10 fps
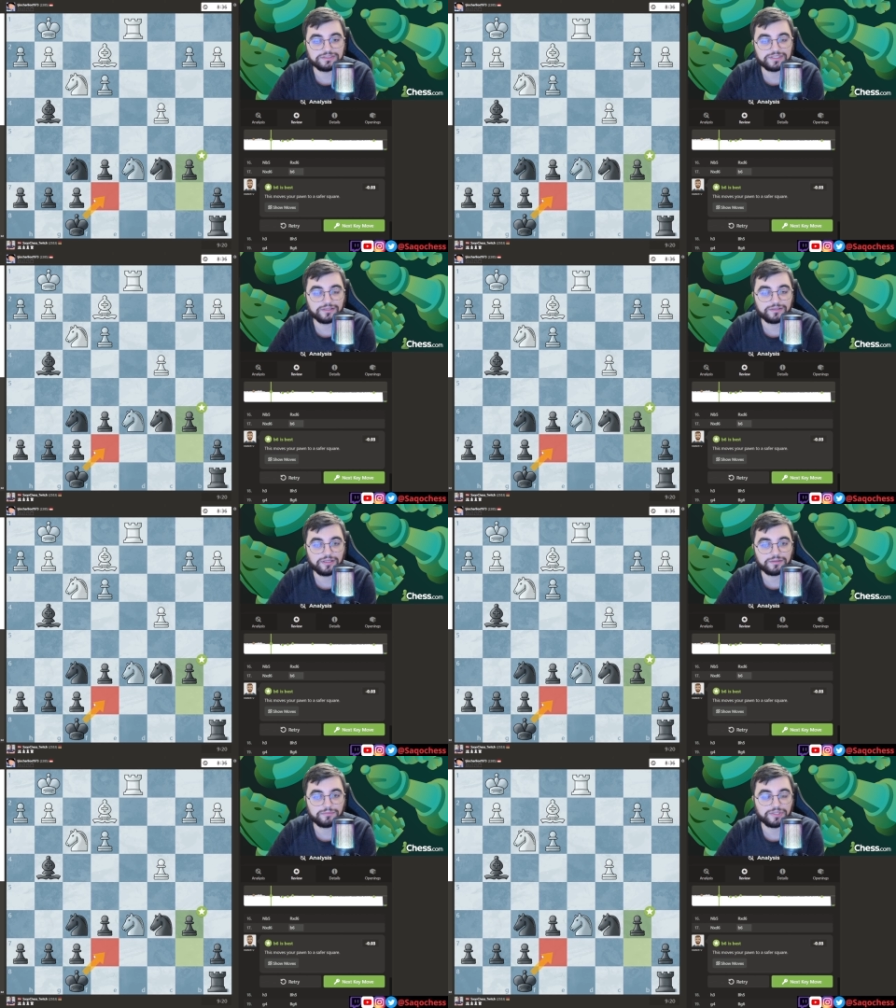in
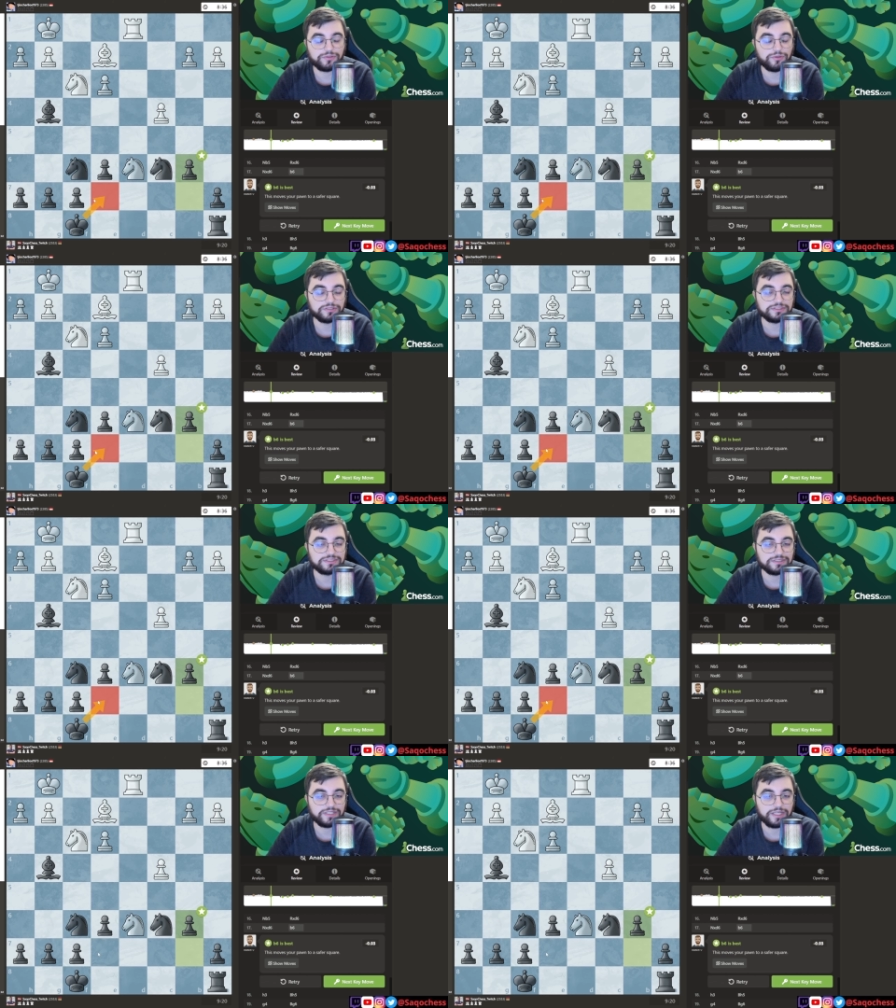center because
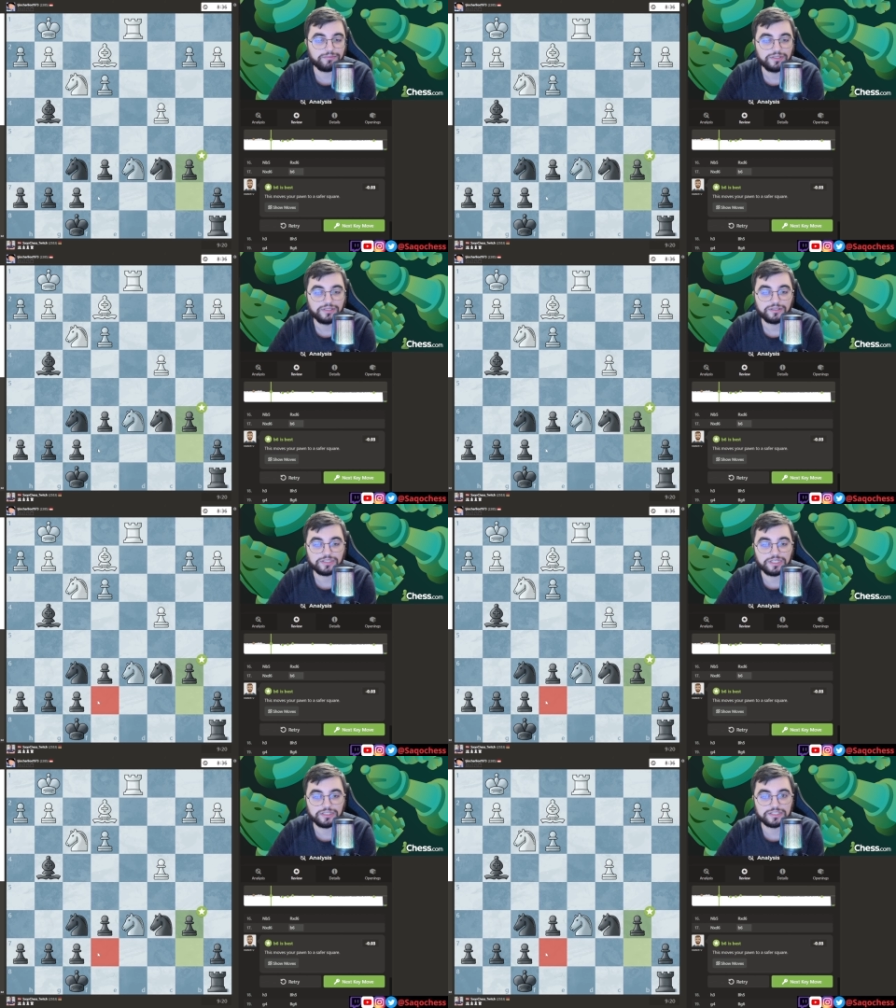it's on game.
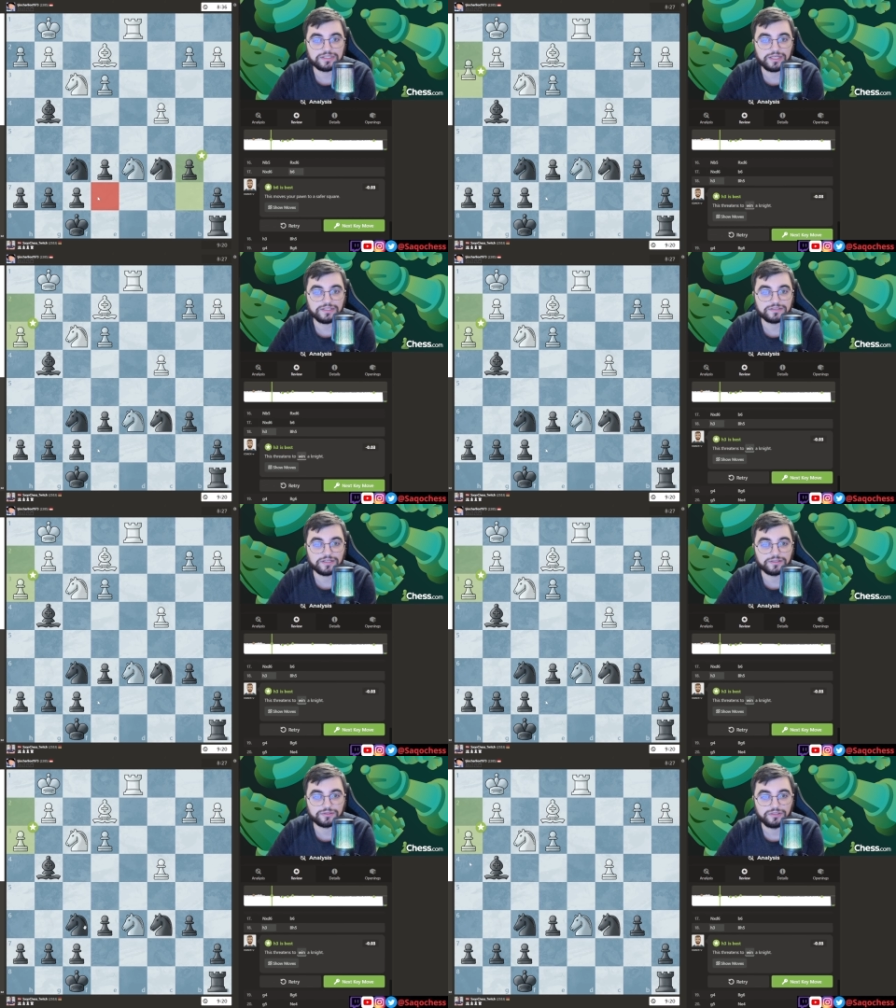King is in
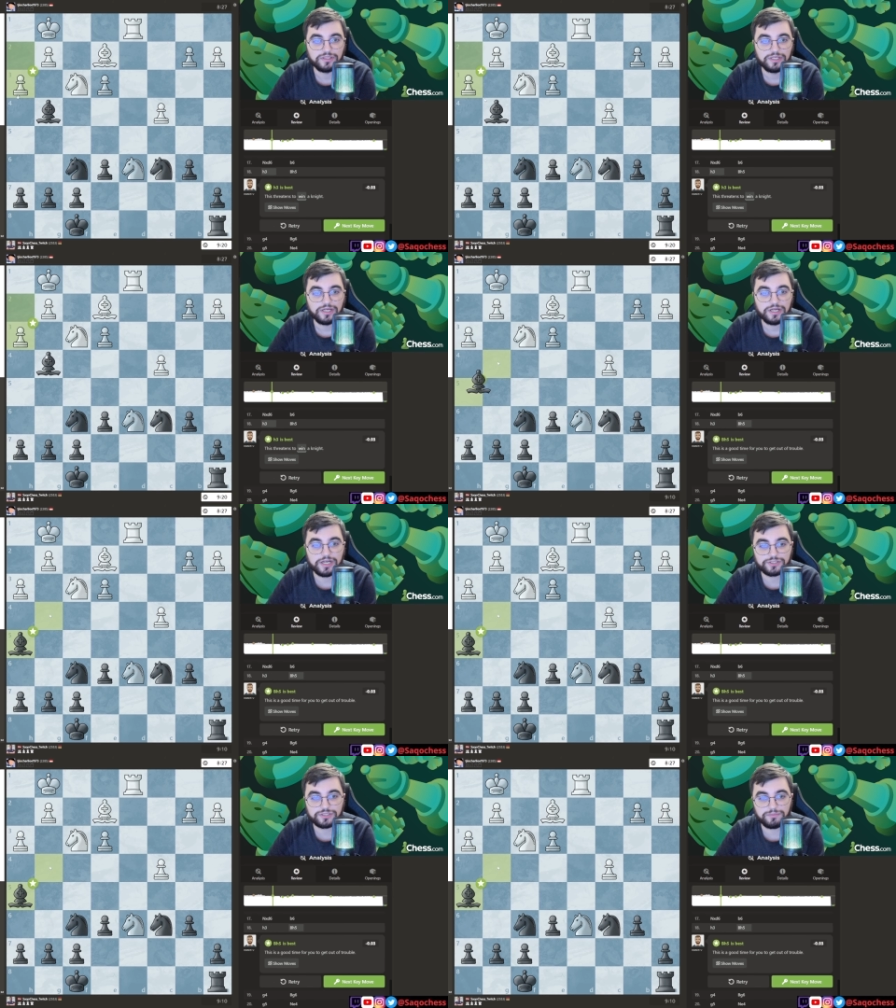center.
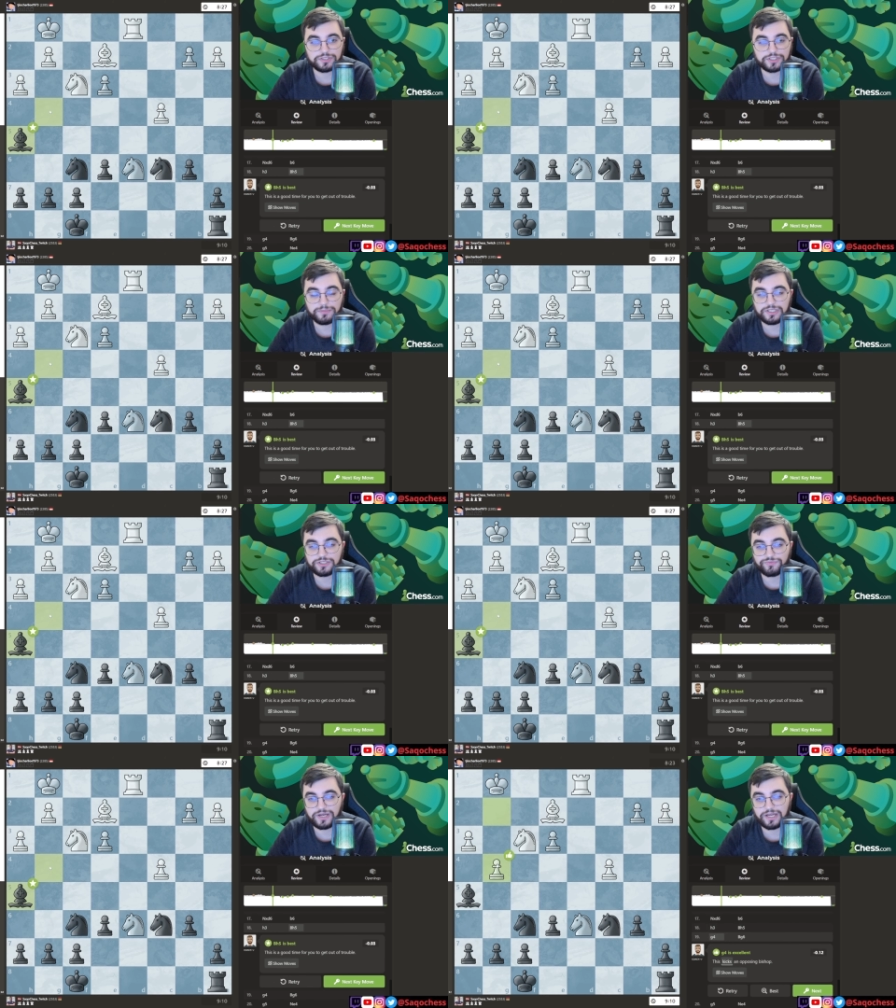h3, bishop
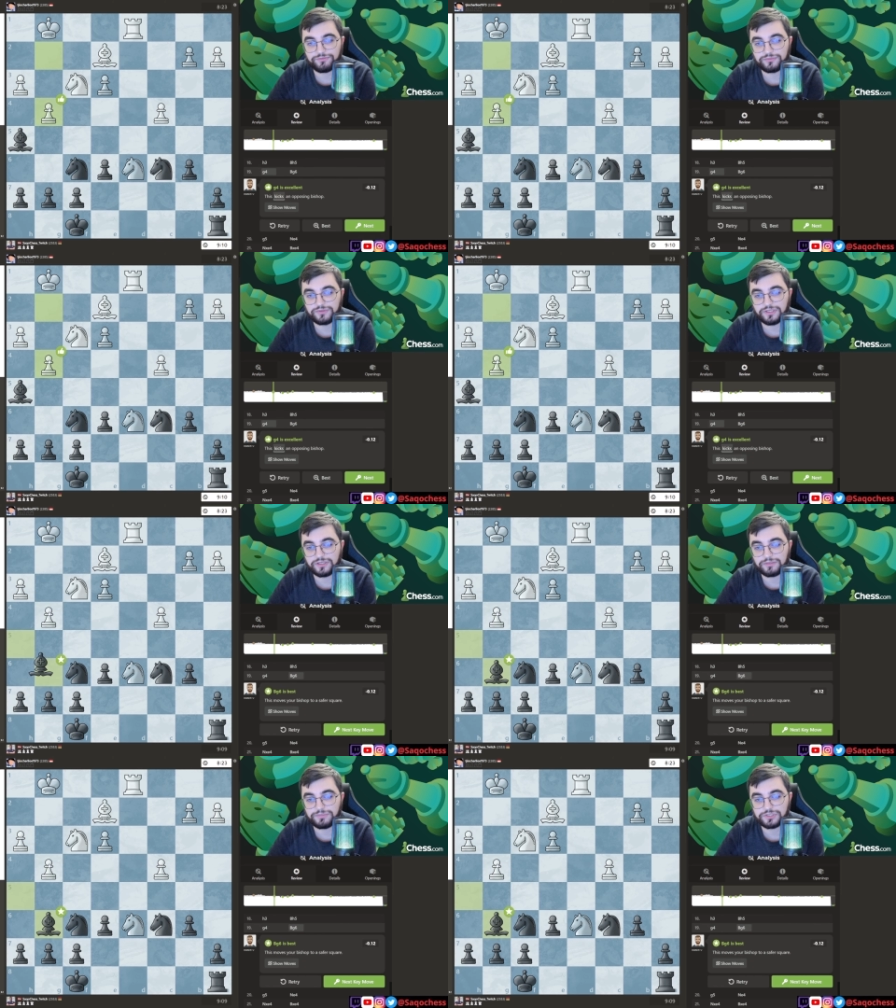h5,
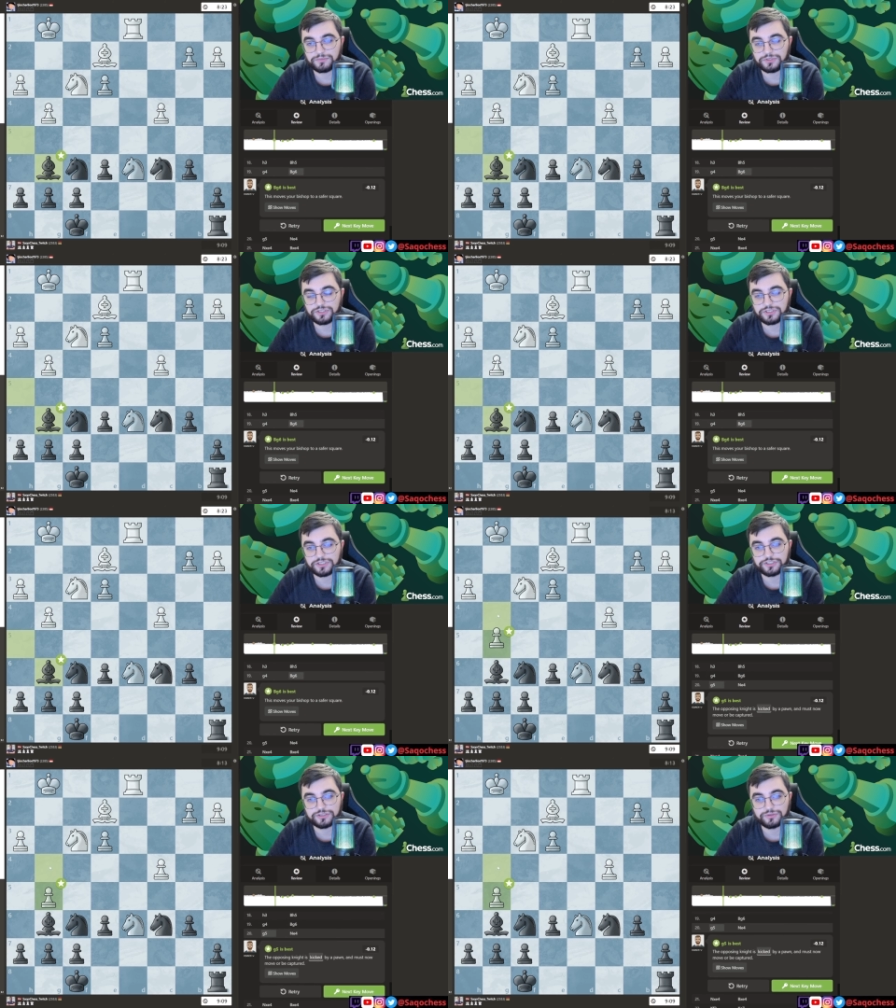there, bishop
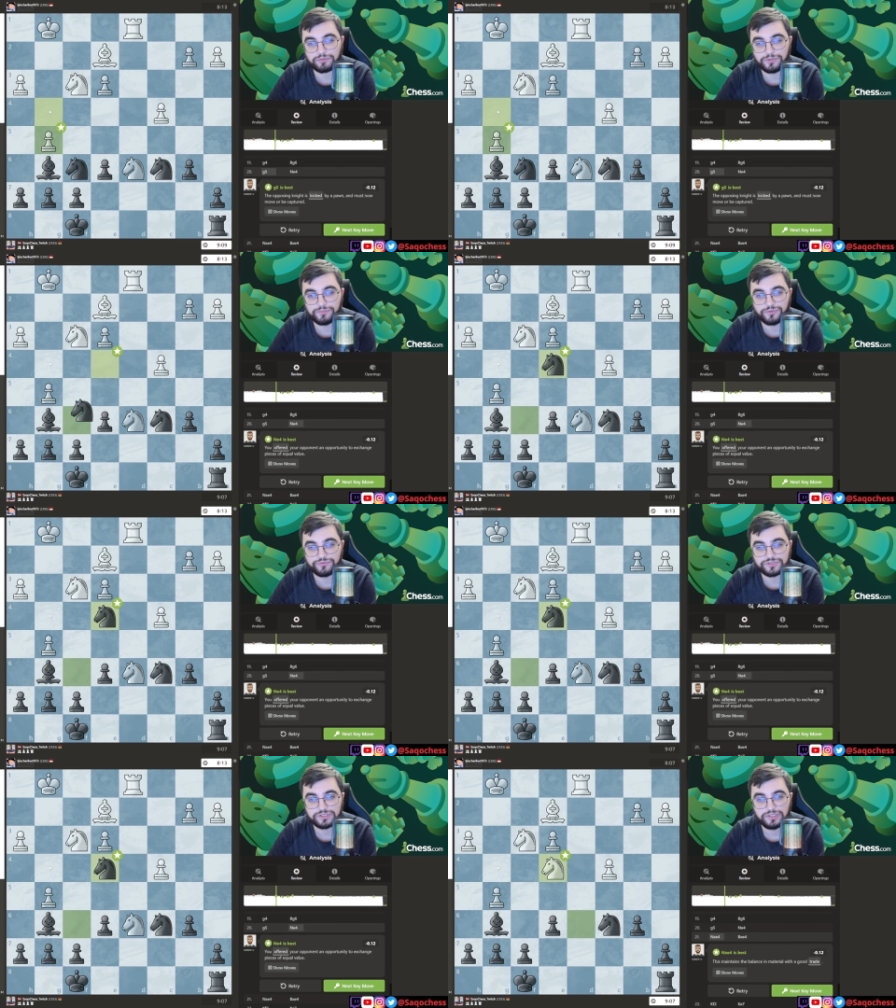g6, it's normal
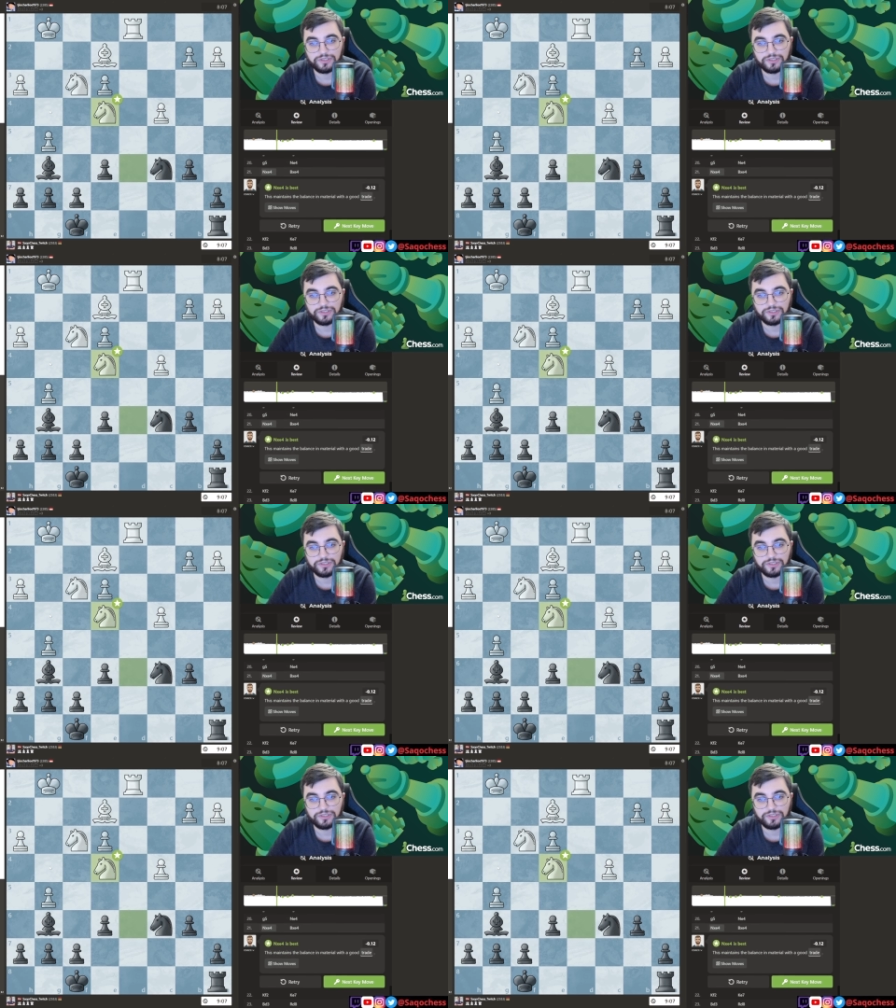moves.